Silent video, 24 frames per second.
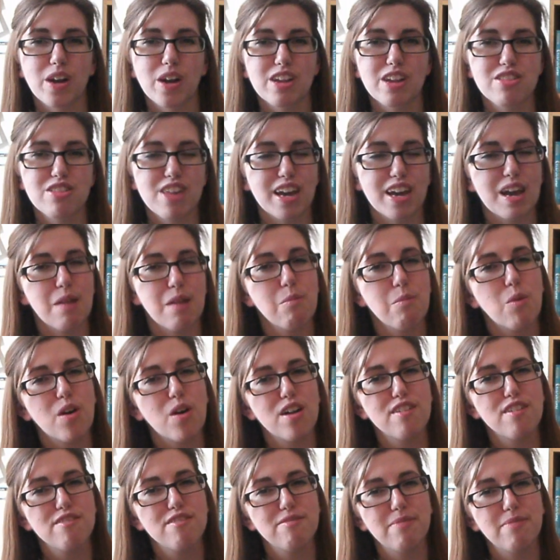to check out
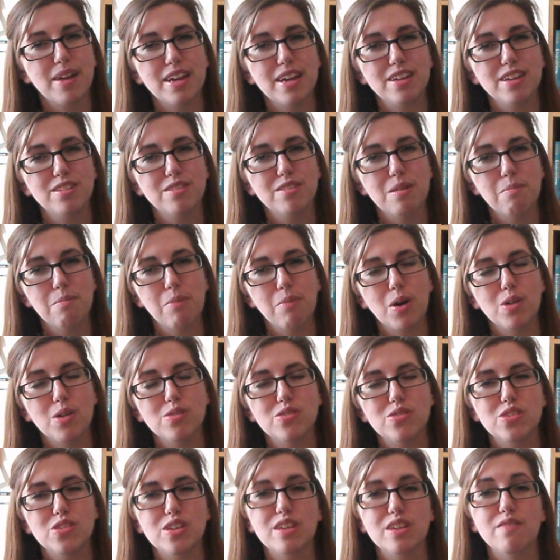more of my Grimm
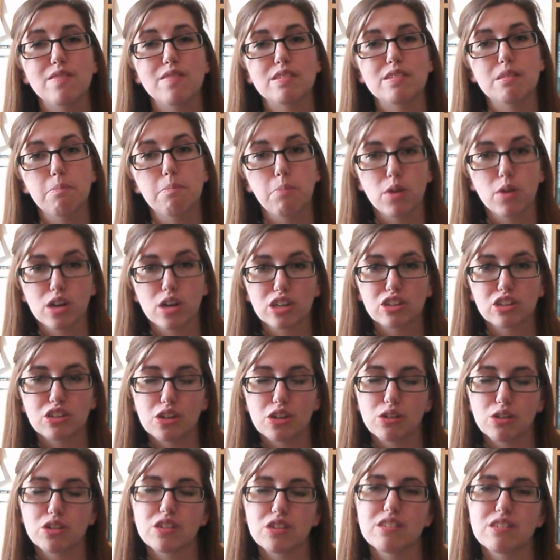posts, you can visit
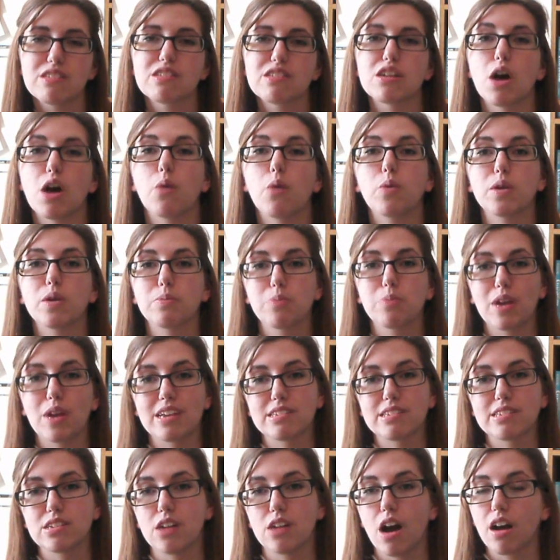
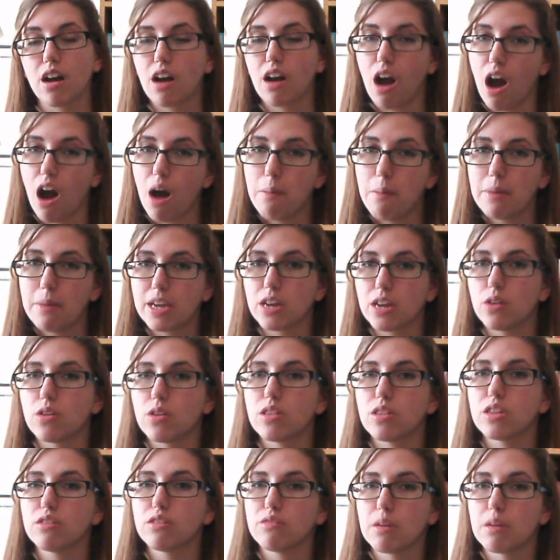bookishnotions.wordpress.com and go to
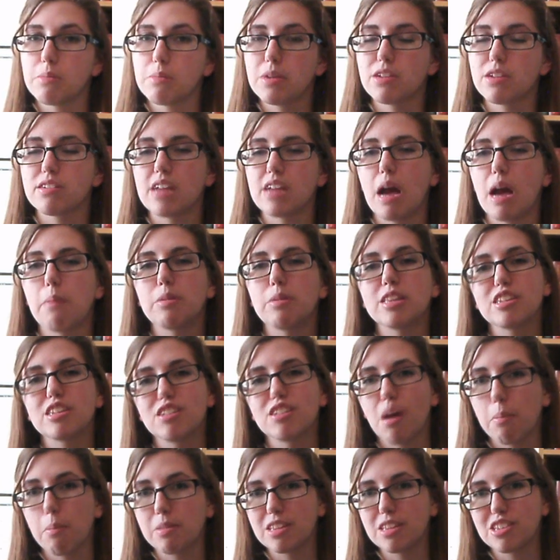the Grimm Year tab at the
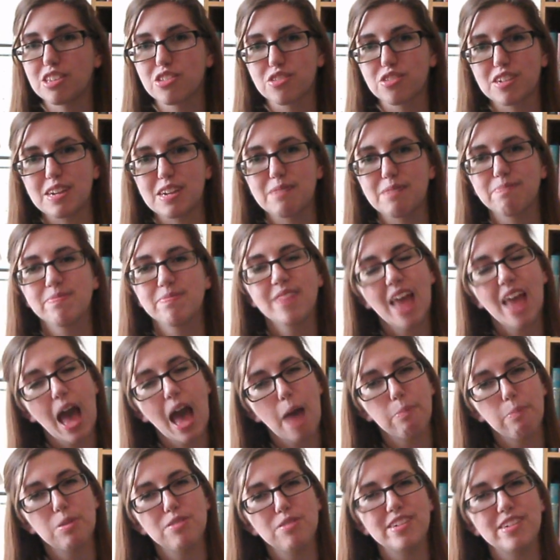top of the screen.
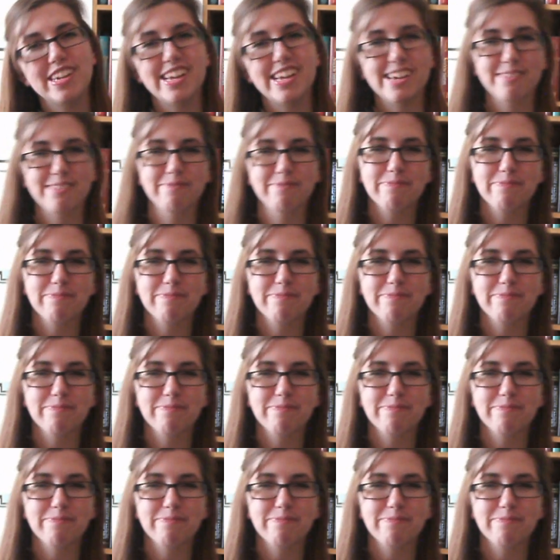Happy reading!